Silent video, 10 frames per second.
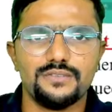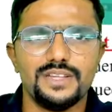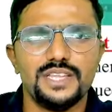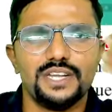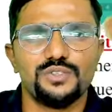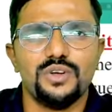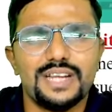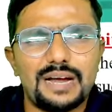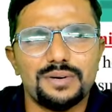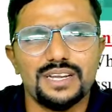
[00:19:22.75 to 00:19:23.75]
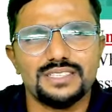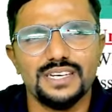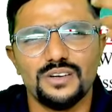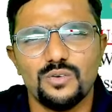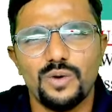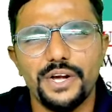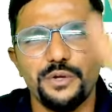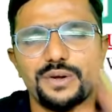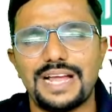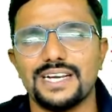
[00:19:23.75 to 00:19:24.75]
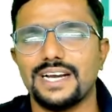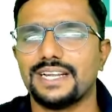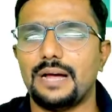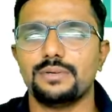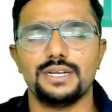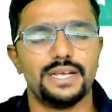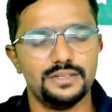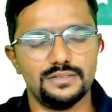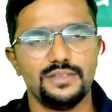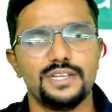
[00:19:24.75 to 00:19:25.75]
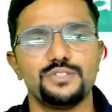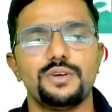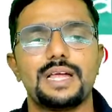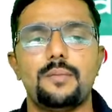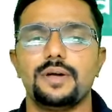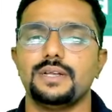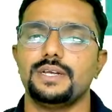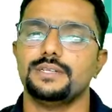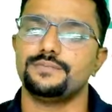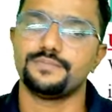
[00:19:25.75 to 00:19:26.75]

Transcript: When there is no capital asset, why do you calculate capital gain? There is no capital gain.